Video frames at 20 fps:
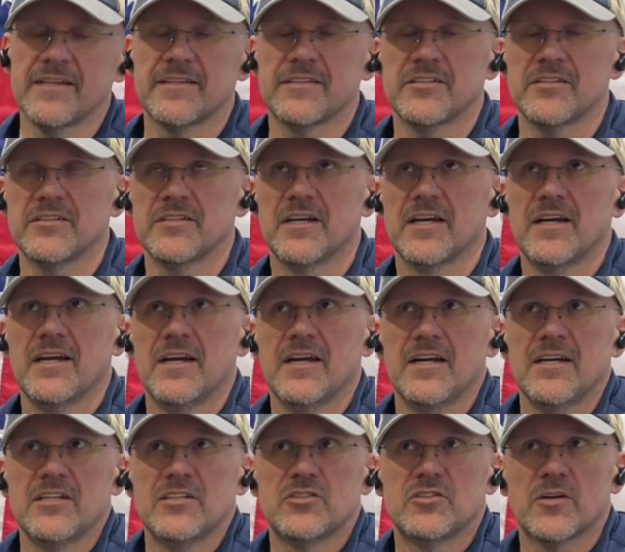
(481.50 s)
I could
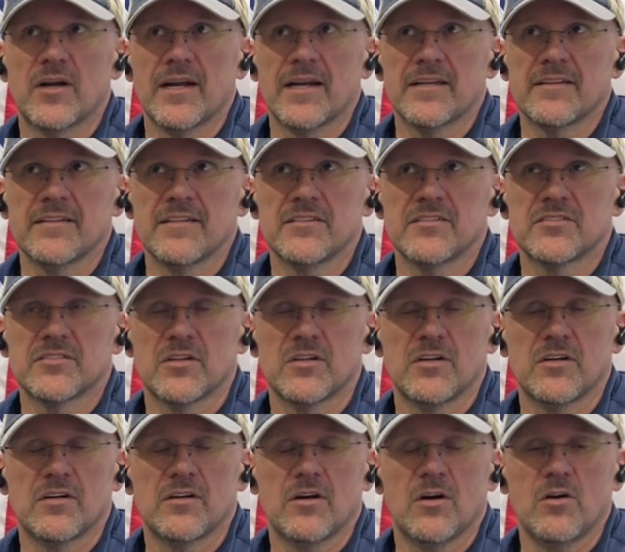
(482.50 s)
drag this
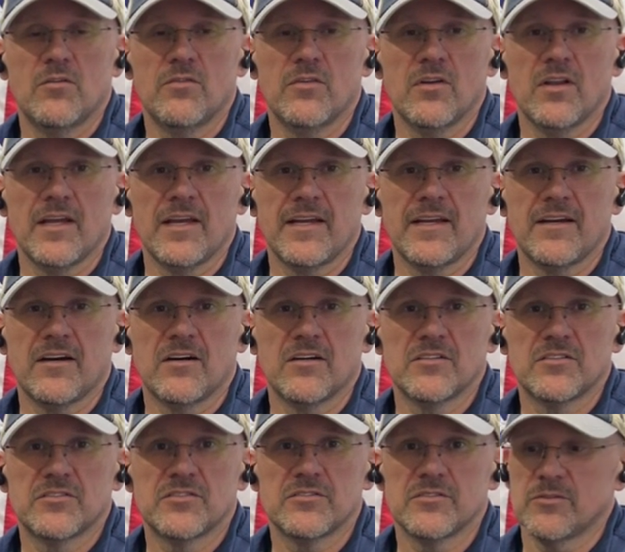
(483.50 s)
overlay
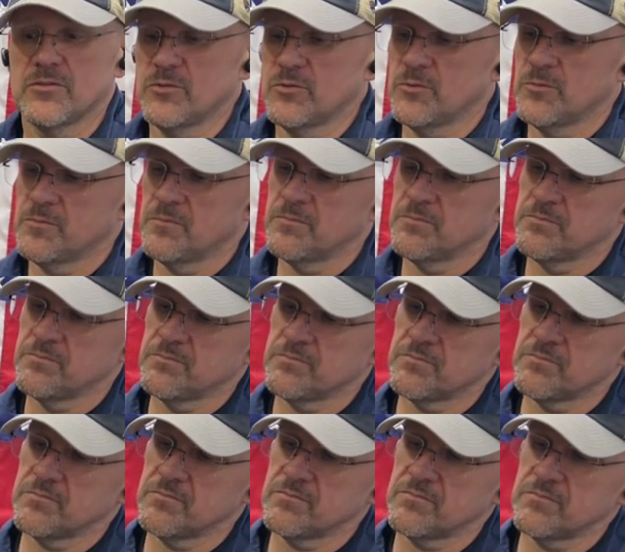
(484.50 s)
onto
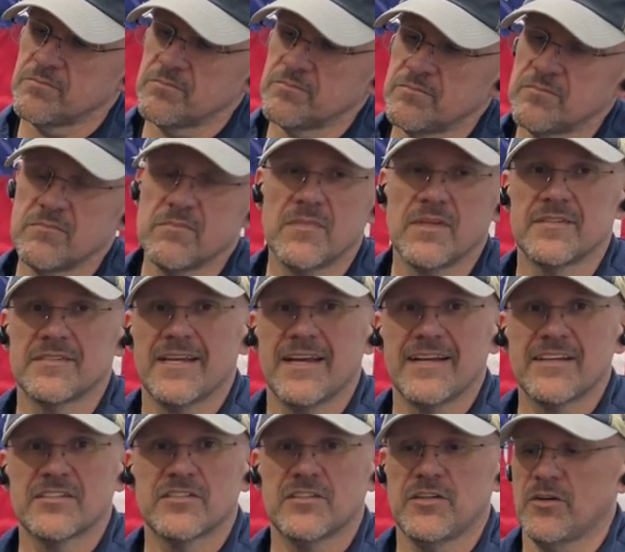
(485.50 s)
this
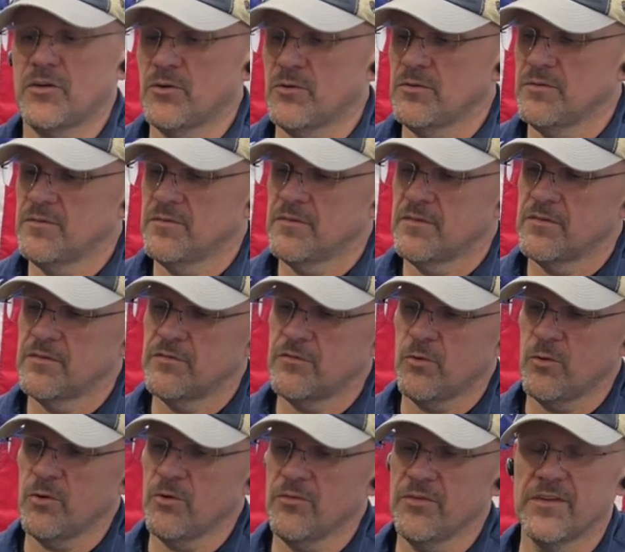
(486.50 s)
hex code
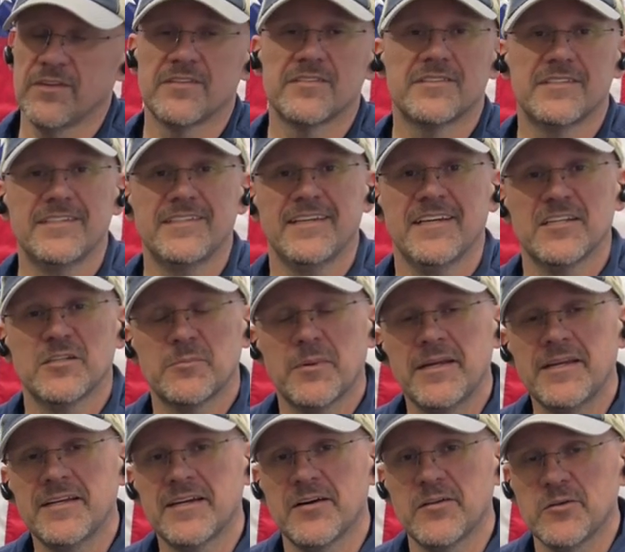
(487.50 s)
for this TS
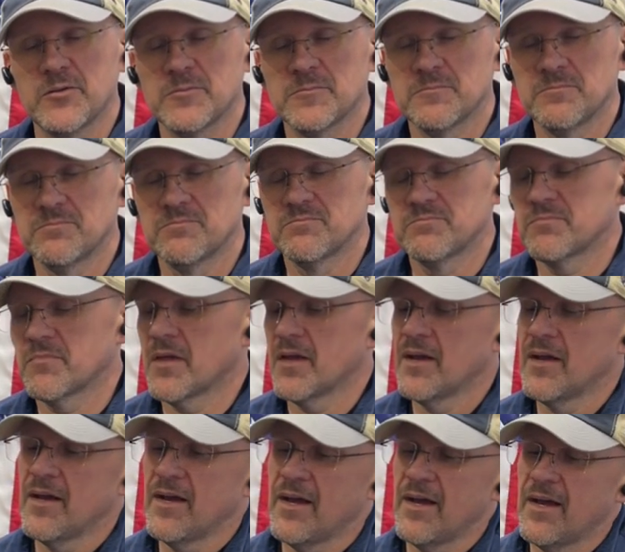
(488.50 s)
paint color.
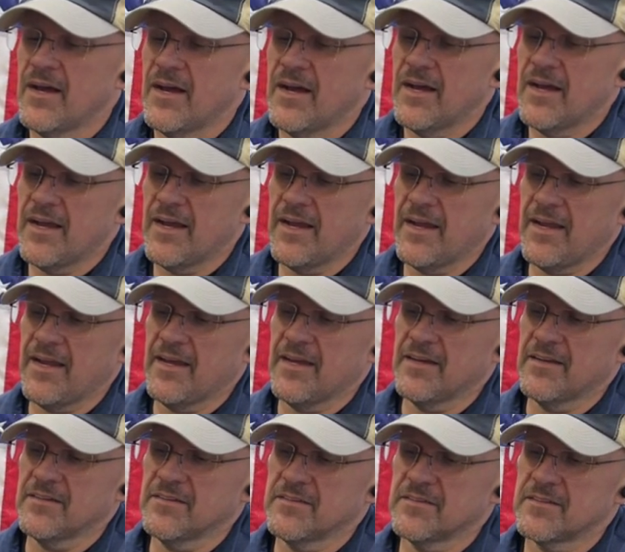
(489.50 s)

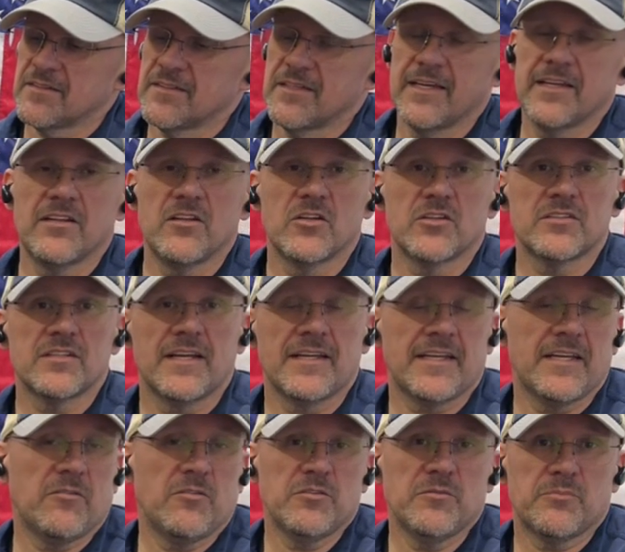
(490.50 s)
And it looked
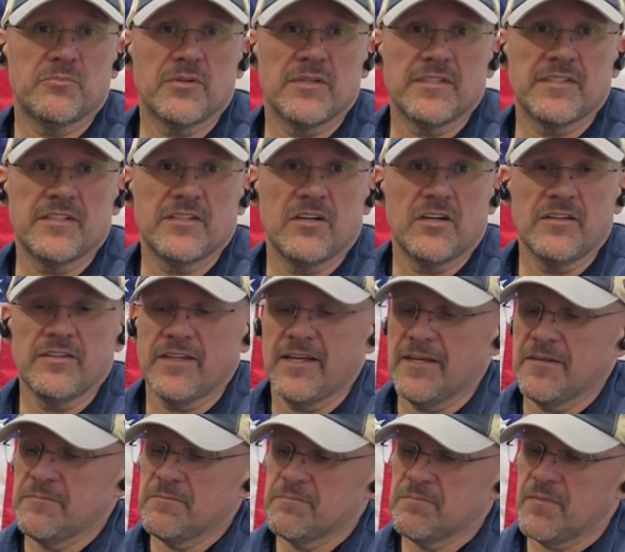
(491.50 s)
like it was printed on
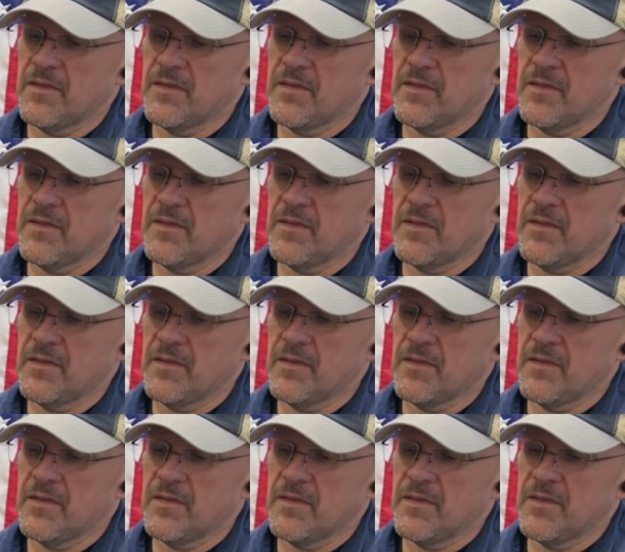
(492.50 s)
that.